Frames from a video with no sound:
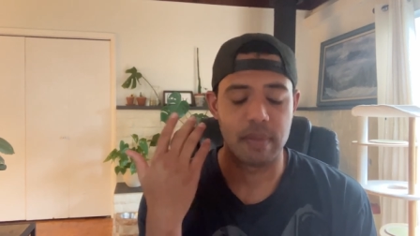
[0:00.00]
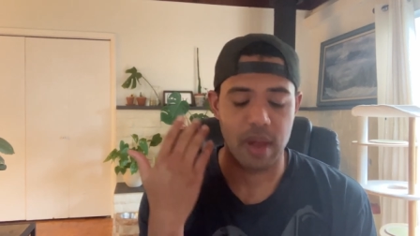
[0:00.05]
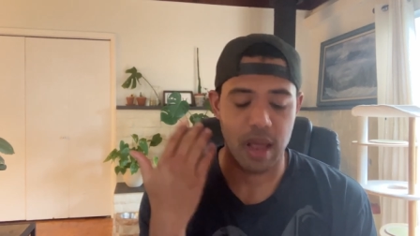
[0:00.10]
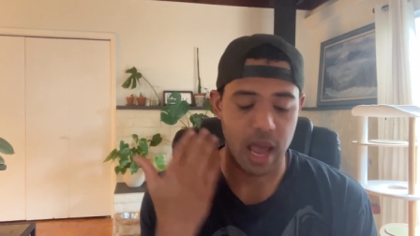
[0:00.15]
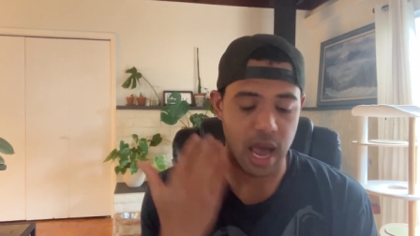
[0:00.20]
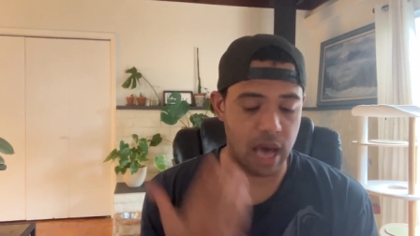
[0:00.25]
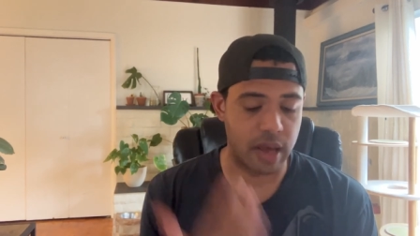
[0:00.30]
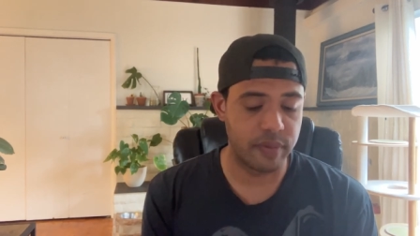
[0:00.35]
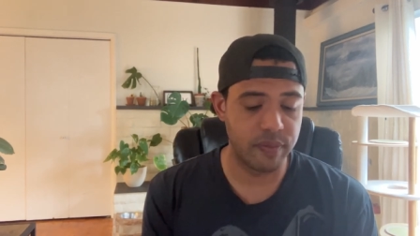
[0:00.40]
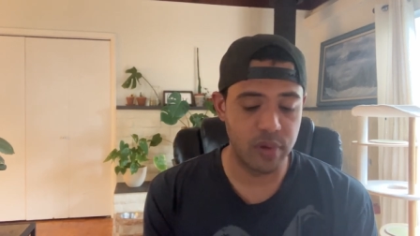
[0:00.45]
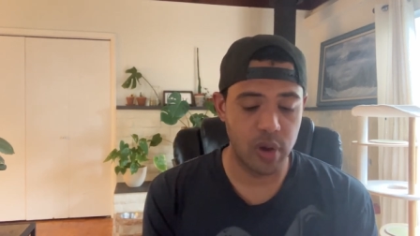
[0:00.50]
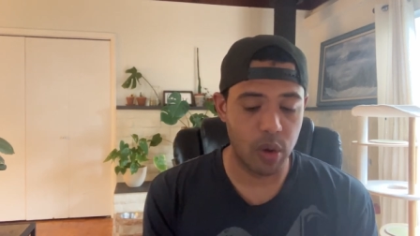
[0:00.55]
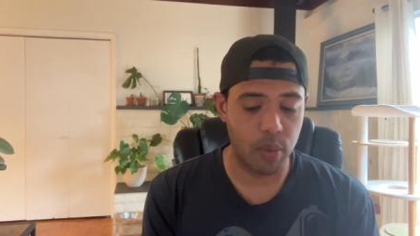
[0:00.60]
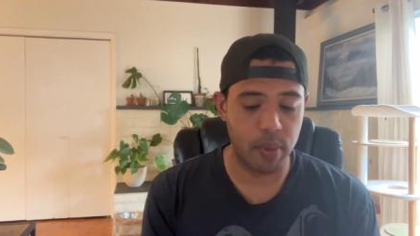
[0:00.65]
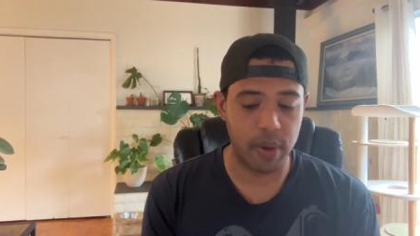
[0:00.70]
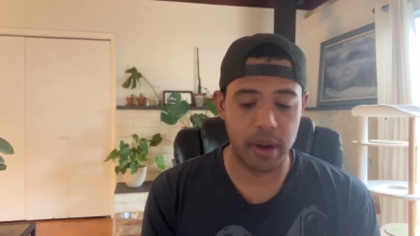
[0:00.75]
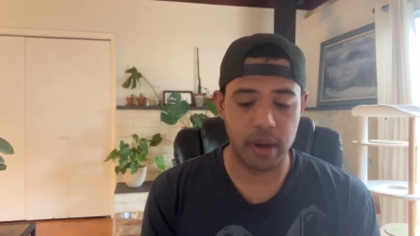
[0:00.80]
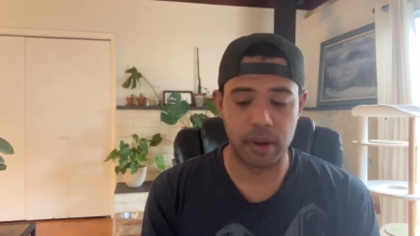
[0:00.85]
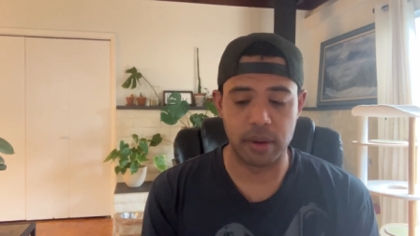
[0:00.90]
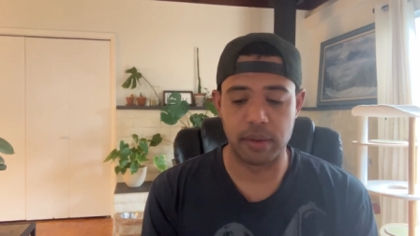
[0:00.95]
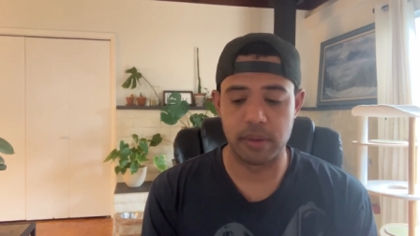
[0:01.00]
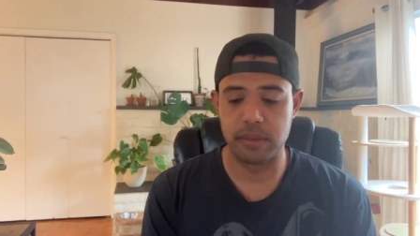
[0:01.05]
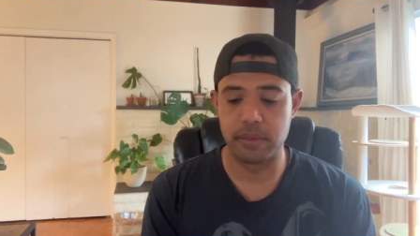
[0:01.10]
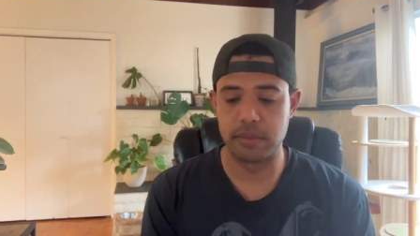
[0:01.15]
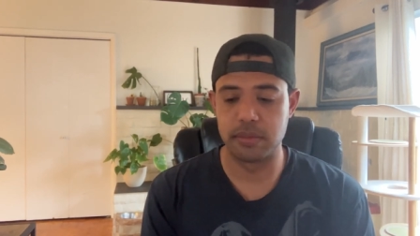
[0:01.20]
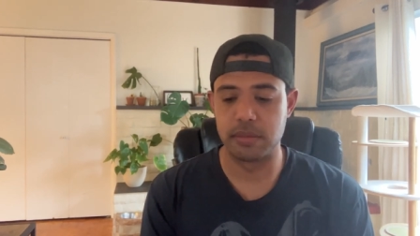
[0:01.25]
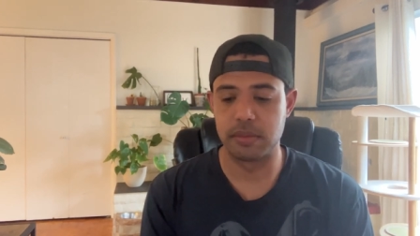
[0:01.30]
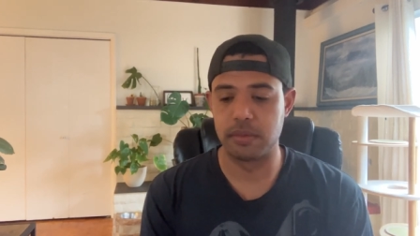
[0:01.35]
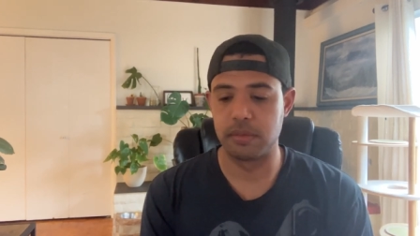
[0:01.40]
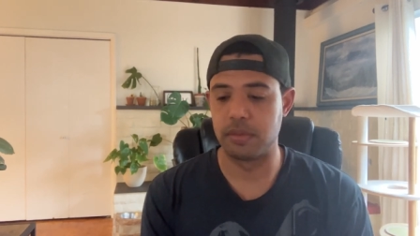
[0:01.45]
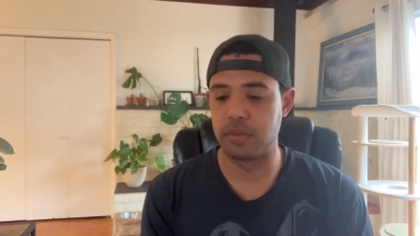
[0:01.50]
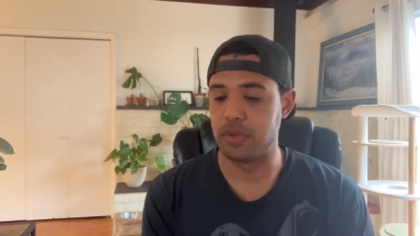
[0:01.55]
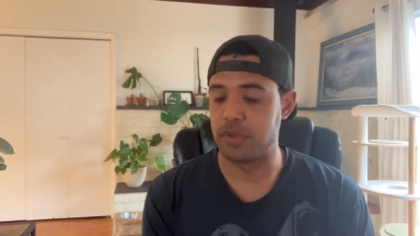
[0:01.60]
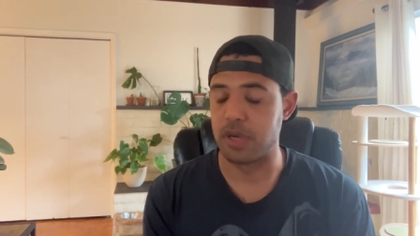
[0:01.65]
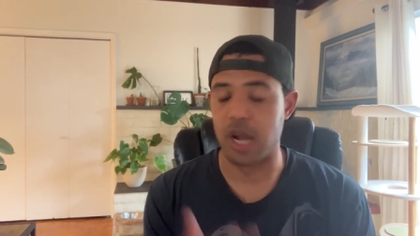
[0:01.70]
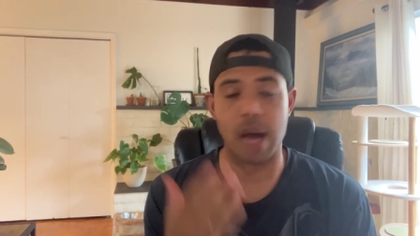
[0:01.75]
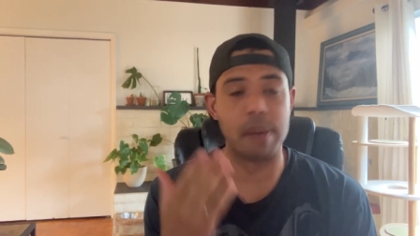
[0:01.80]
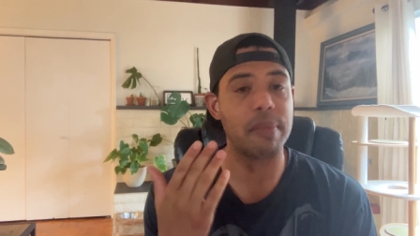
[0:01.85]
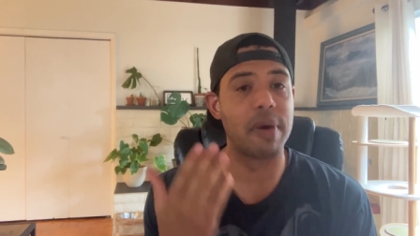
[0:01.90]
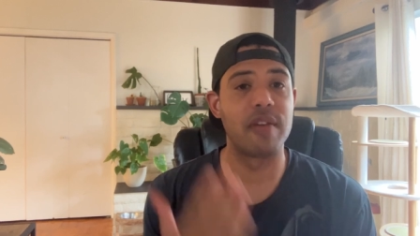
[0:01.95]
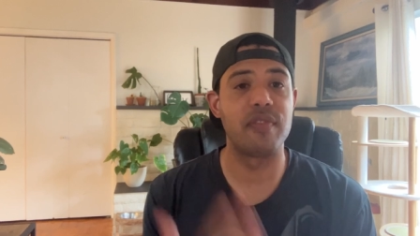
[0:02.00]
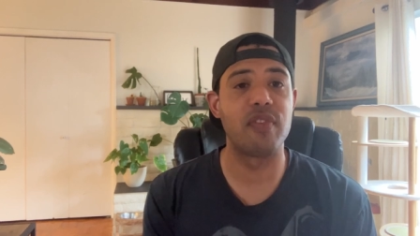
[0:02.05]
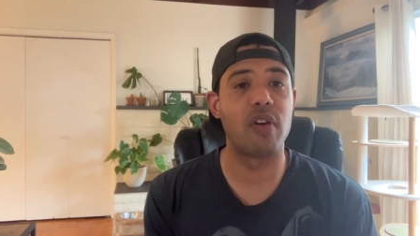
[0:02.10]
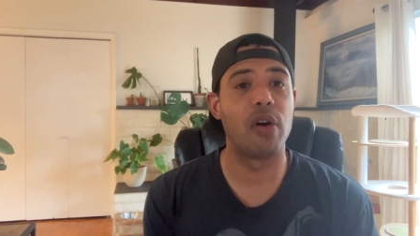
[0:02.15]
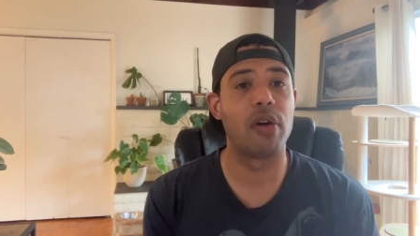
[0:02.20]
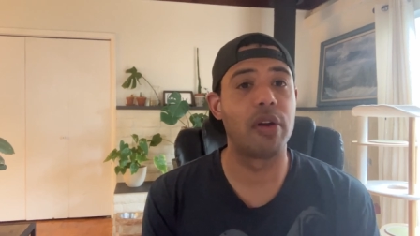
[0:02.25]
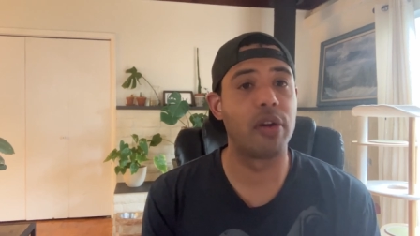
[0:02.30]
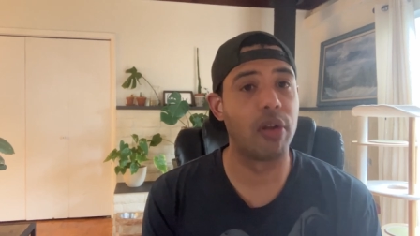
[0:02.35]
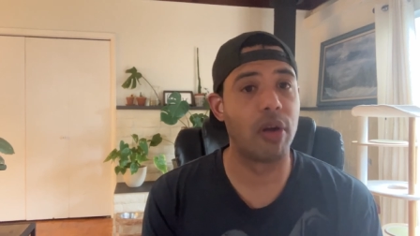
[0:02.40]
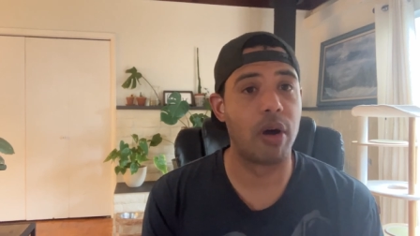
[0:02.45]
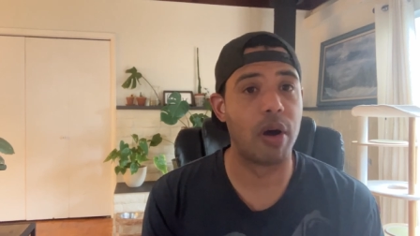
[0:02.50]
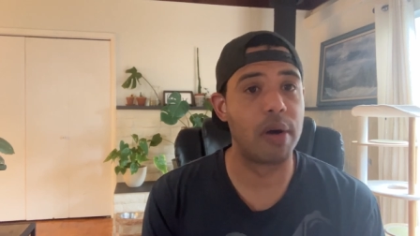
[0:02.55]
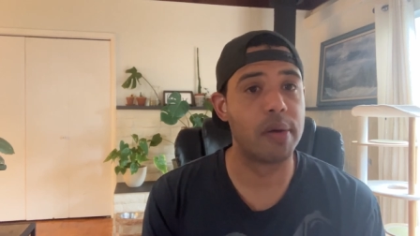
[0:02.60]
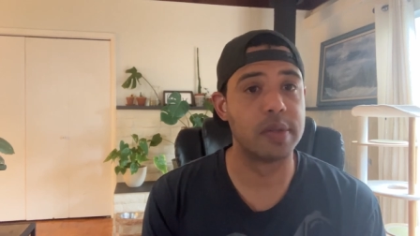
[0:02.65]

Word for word: out of nowhere, not my fault at all,